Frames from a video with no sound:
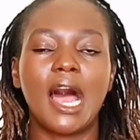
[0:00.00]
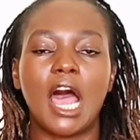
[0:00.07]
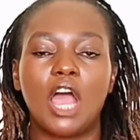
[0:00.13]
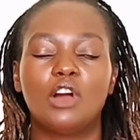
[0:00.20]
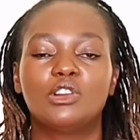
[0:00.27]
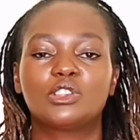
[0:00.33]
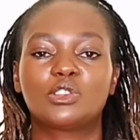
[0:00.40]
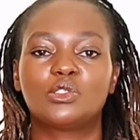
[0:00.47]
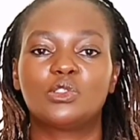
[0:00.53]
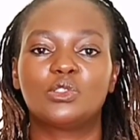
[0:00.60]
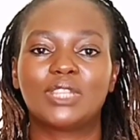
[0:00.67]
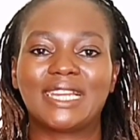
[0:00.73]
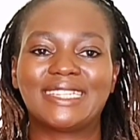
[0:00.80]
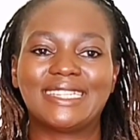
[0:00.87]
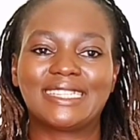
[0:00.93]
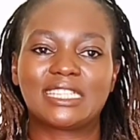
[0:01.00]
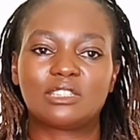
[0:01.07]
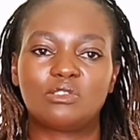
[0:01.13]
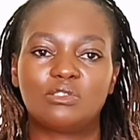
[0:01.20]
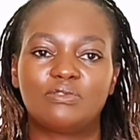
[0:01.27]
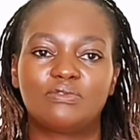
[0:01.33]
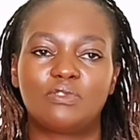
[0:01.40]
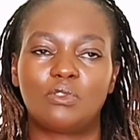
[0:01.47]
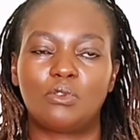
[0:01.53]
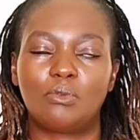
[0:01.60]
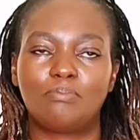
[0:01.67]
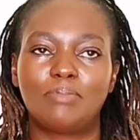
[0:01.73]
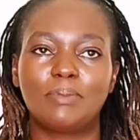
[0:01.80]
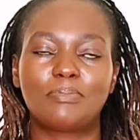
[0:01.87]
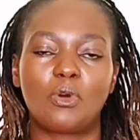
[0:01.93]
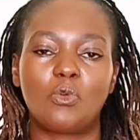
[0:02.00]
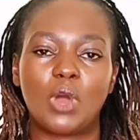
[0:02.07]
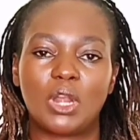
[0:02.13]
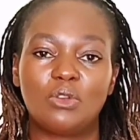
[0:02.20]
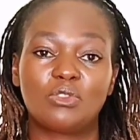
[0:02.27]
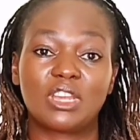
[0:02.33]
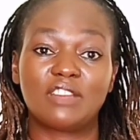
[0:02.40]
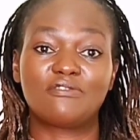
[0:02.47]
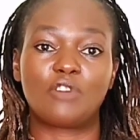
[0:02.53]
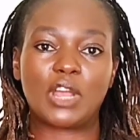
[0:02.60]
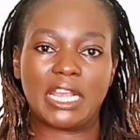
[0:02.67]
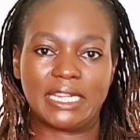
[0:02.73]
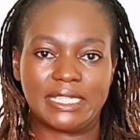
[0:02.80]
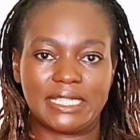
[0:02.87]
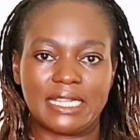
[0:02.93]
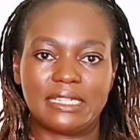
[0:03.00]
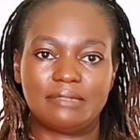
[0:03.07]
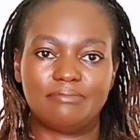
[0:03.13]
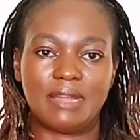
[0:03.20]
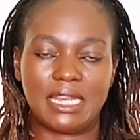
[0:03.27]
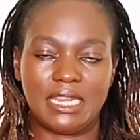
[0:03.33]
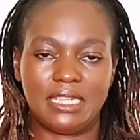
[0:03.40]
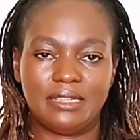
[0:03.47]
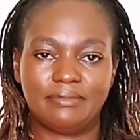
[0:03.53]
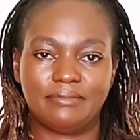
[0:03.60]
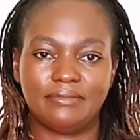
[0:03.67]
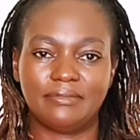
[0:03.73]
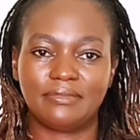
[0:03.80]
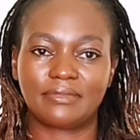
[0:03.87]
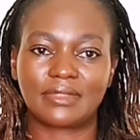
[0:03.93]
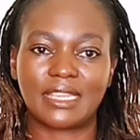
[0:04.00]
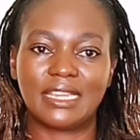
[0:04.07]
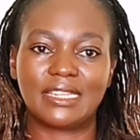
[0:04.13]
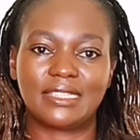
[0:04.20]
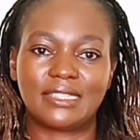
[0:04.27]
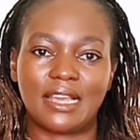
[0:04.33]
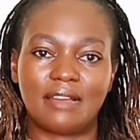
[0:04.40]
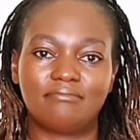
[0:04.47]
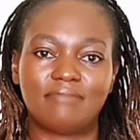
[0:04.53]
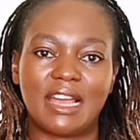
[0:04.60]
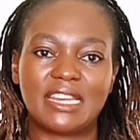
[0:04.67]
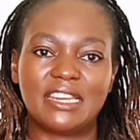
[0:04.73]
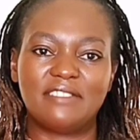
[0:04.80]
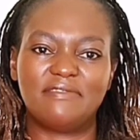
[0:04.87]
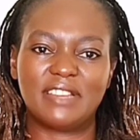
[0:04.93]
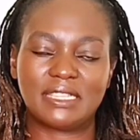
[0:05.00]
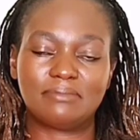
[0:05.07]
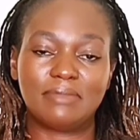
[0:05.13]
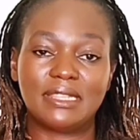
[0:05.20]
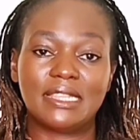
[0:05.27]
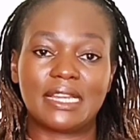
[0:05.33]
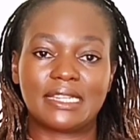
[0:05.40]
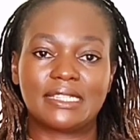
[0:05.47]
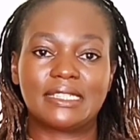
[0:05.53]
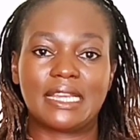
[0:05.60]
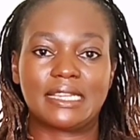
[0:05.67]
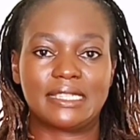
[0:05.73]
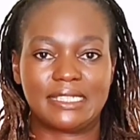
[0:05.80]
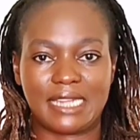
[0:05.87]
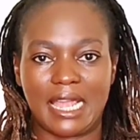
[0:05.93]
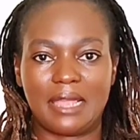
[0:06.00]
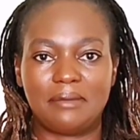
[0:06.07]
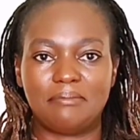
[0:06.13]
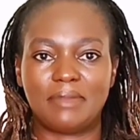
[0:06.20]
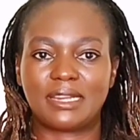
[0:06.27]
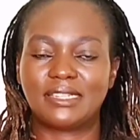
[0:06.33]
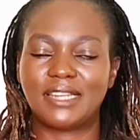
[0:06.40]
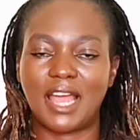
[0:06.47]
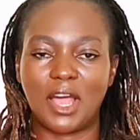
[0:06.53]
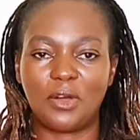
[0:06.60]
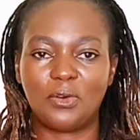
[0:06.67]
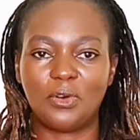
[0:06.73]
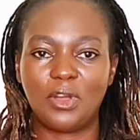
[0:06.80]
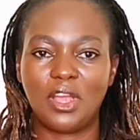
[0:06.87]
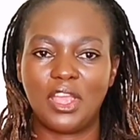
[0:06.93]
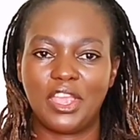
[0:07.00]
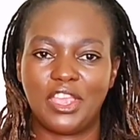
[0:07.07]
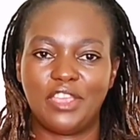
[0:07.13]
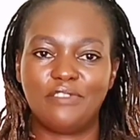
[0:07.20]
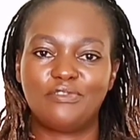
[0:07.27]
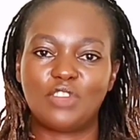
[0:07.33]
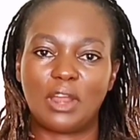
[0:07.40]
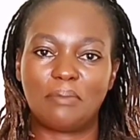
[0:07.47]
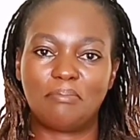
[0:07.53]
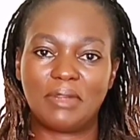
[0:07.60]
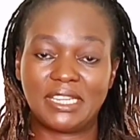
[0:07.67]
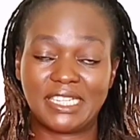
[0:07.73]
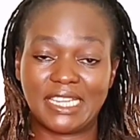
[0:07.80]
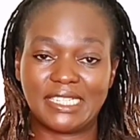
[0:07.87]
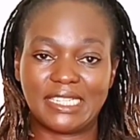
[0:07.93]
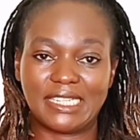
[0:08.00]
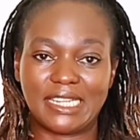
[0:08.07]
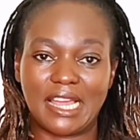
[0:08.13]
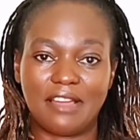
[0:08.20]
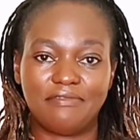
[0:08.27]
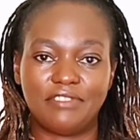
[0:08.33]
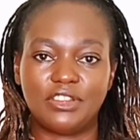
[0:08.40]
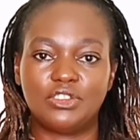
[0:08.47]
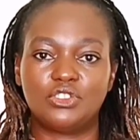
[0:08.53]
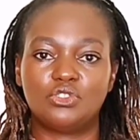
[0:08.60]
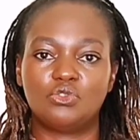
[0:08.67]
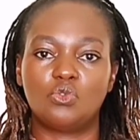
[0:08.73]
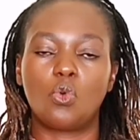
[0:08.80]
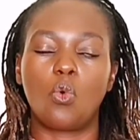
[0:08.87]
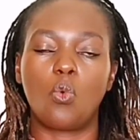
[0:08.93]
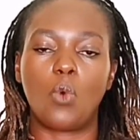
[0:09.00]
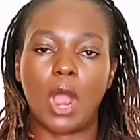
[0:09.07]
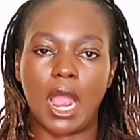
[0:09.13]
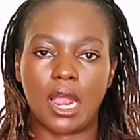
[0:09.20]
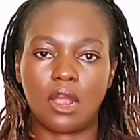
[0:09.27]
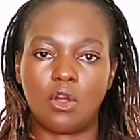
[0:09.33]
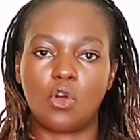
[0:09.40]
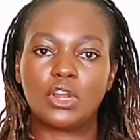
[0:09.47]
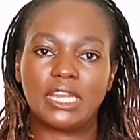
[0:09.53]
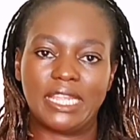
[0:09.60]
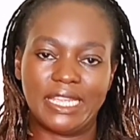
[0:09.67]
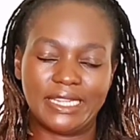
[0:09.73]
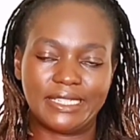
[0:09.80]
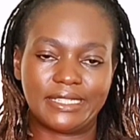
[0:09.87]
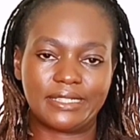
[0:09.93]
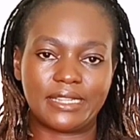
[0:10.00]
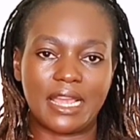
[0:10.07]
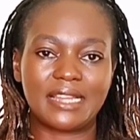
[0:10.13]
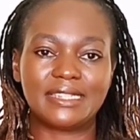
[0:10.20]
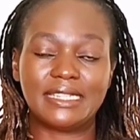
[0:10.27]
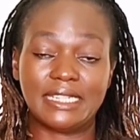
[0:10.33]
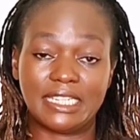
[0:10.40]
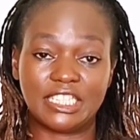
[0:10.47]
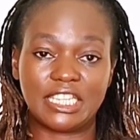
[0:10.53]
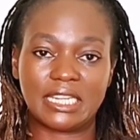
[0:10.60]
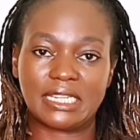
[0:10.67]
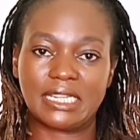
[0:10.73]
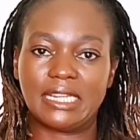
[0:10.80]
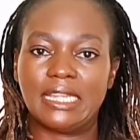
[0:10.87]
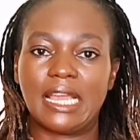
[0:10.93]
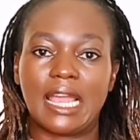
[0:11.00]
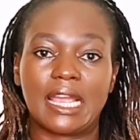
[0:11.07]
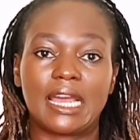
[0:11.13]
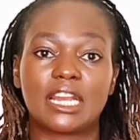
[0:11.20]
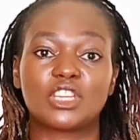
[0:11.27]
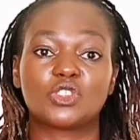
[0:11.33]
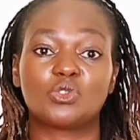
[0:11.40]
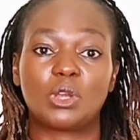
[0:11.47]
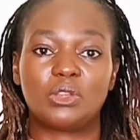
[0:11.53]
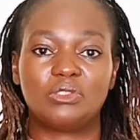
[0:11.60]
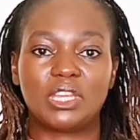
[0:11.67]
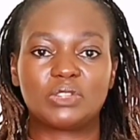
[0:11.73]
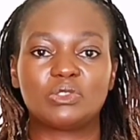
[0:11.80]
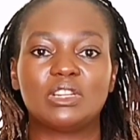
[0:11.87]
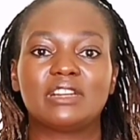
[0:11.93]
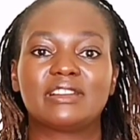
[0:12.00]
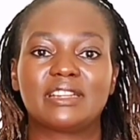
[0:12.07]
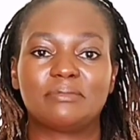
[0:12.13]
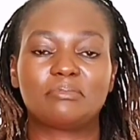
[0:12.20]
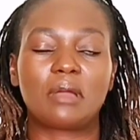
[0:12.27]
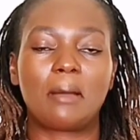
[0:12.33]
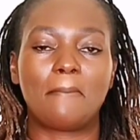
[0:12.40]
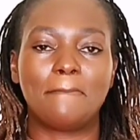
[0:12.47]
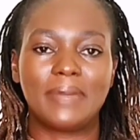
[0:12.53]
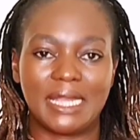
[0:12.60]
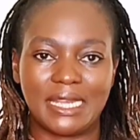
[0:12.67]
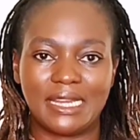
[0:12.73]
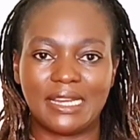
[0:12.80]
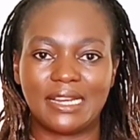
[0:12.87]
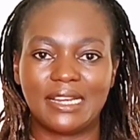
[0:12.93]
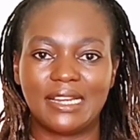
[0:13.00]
I also know that it is not for people who are looking for instant money. It is an investment that takes time. But now, if you are patient enough and you work on it diligently, I can assure you that you'll reap big.